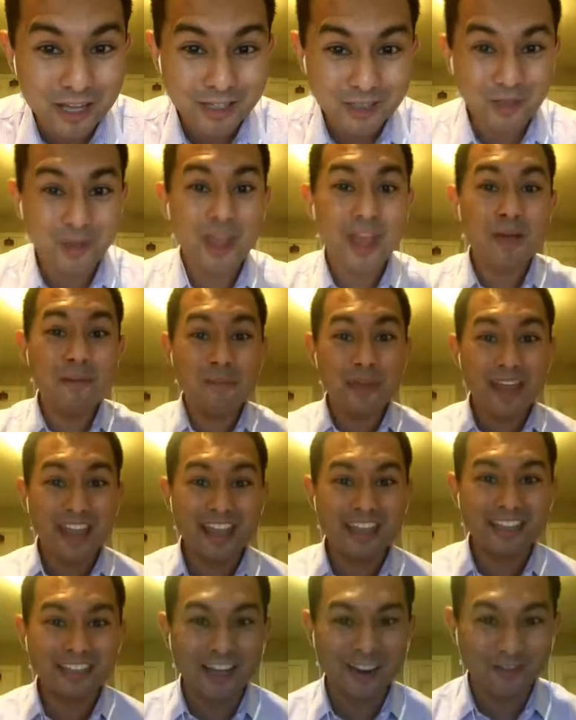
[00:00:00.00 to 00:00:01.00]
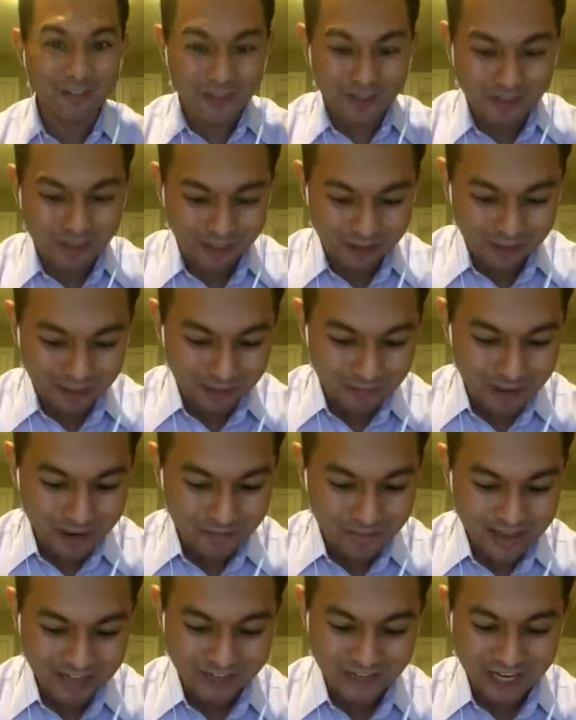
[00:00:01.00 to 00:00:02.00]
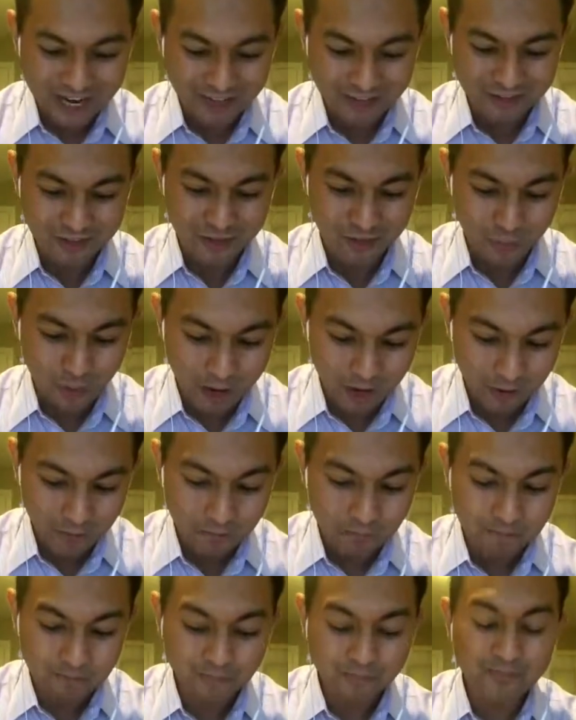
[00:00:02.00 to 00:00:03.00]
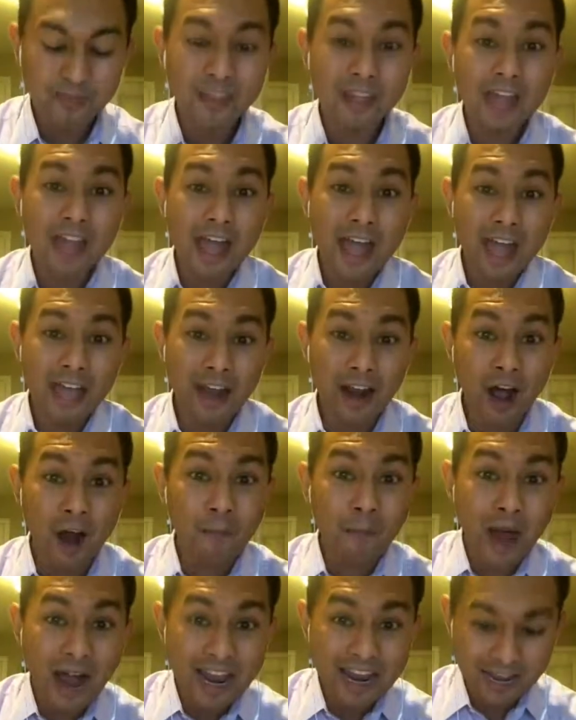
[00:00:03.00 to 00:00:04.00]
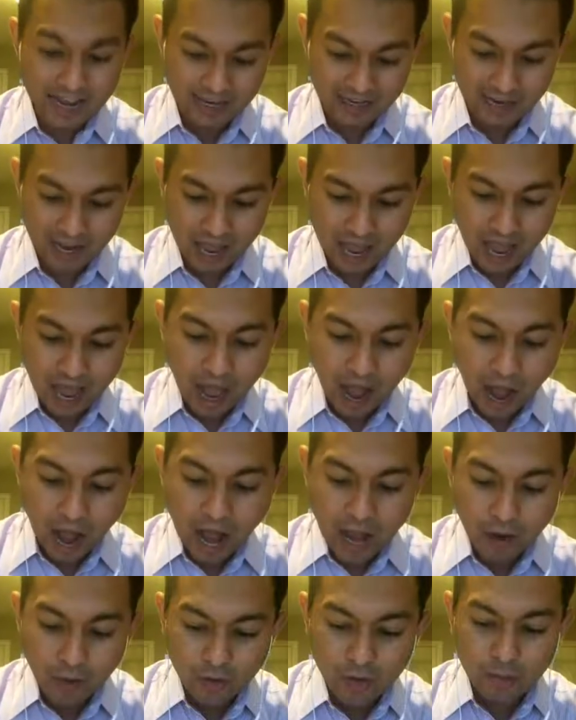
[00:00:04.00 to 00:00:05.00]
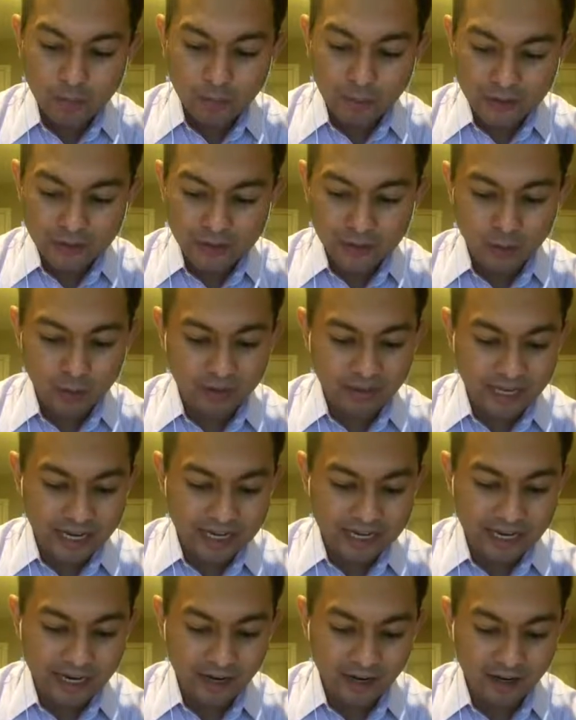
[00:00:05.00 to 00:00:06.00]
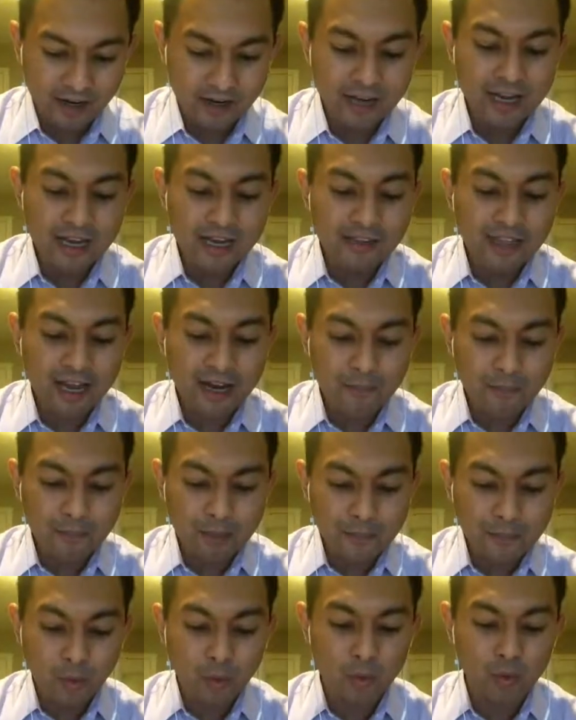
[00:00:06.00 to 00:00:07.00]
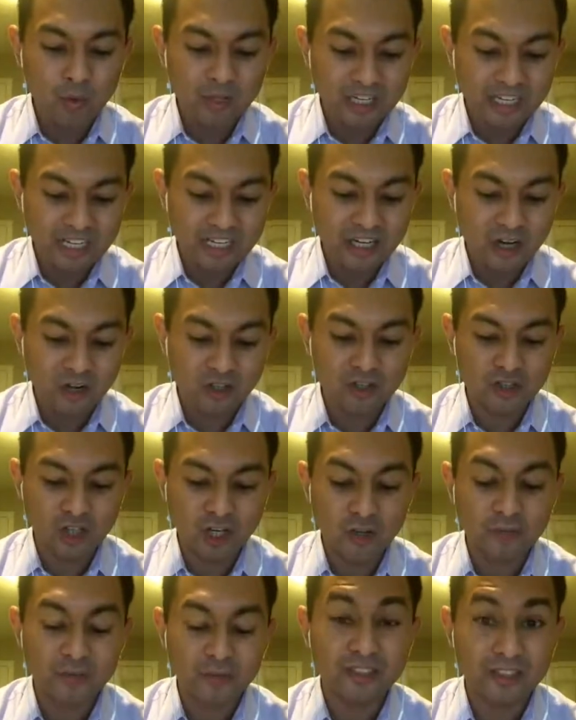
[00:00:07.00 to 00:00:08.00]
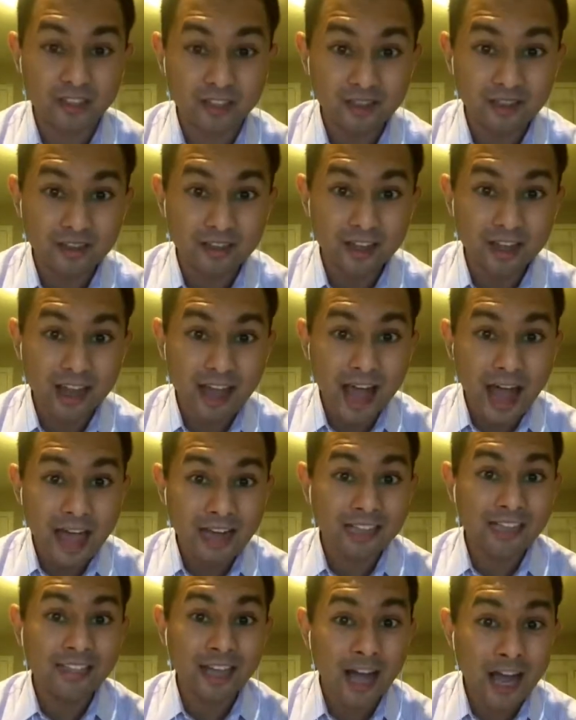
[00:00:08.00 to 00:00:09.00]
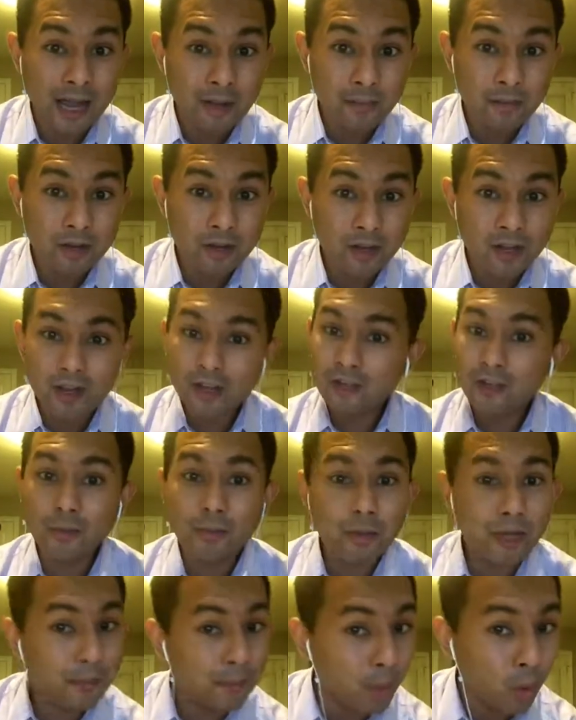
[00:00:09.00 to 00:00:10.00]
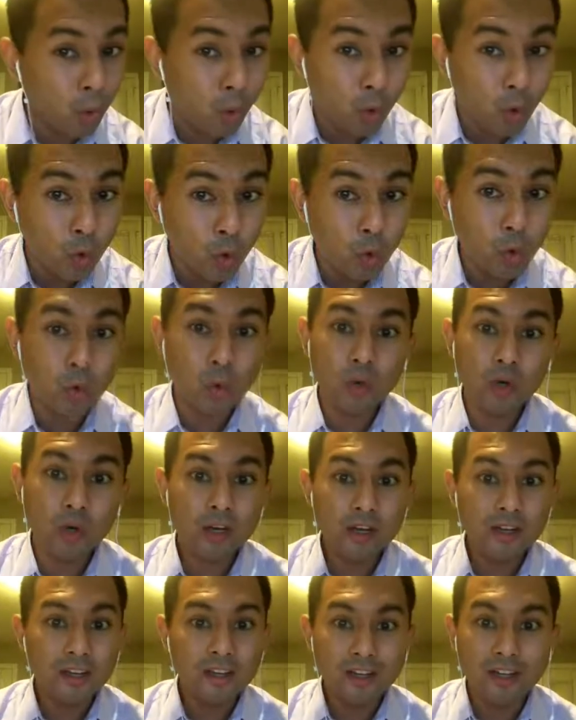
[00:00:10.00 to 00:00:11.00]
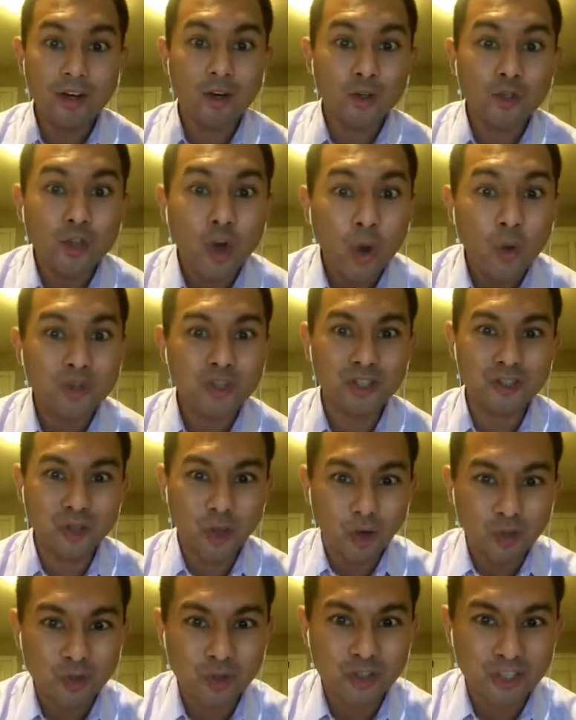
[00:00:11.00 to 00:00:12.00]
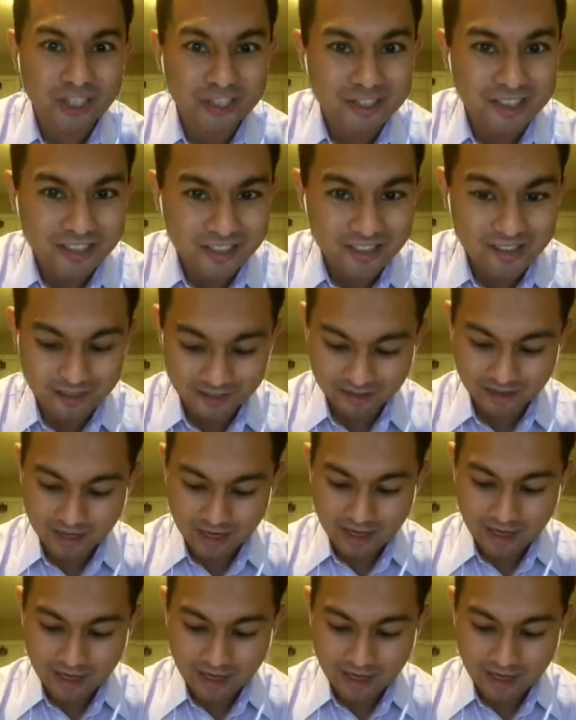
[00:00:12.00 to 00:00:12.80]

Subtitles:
So the NBA is definitely thinking about that challenge as well. And on my end, I owned a preschool daycare that had people who needed our services at a time to people who, chose to social distance.